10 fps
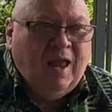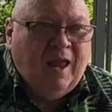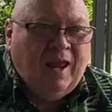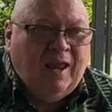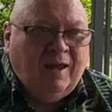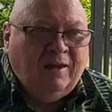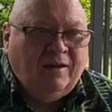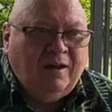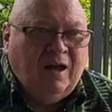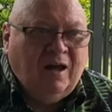
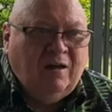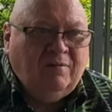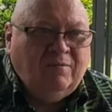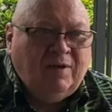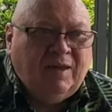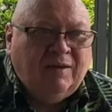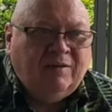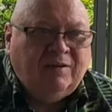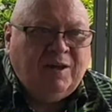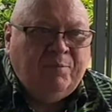and it
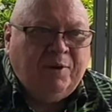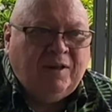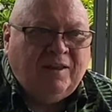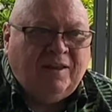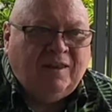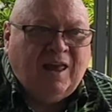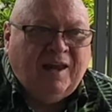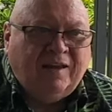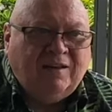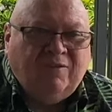typically
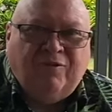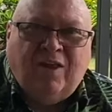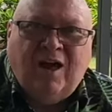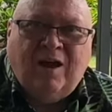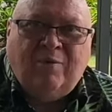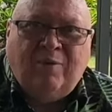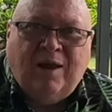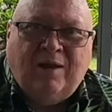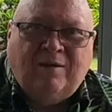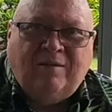liked to fly
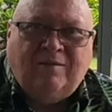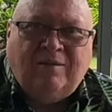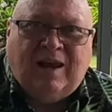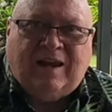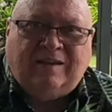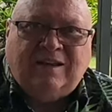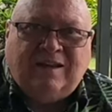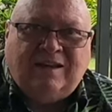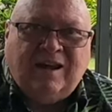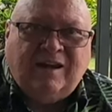around
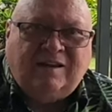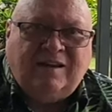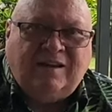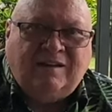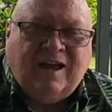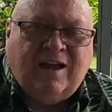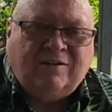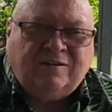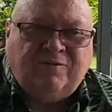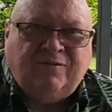18,
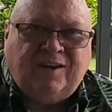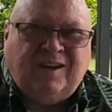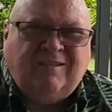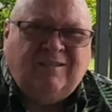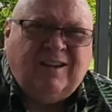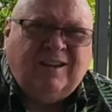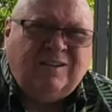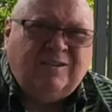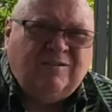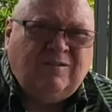19,000 feet.
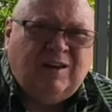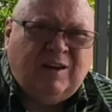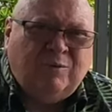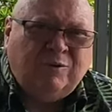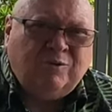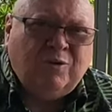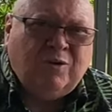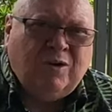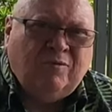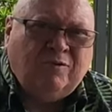It was real
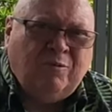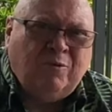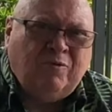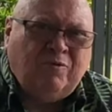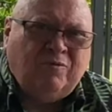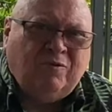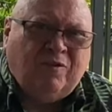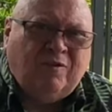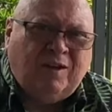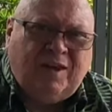comfortable
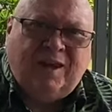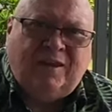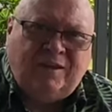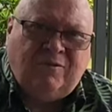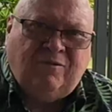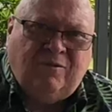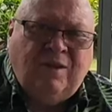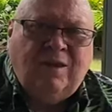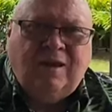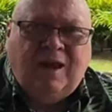getting to
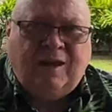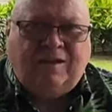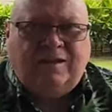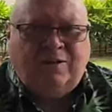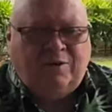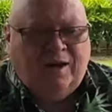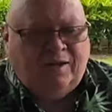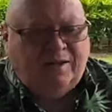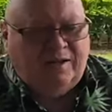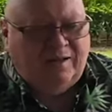18 or
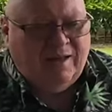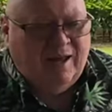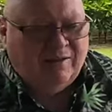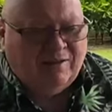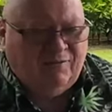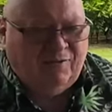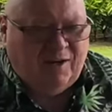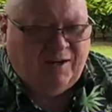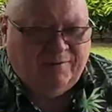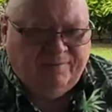19,000 feet.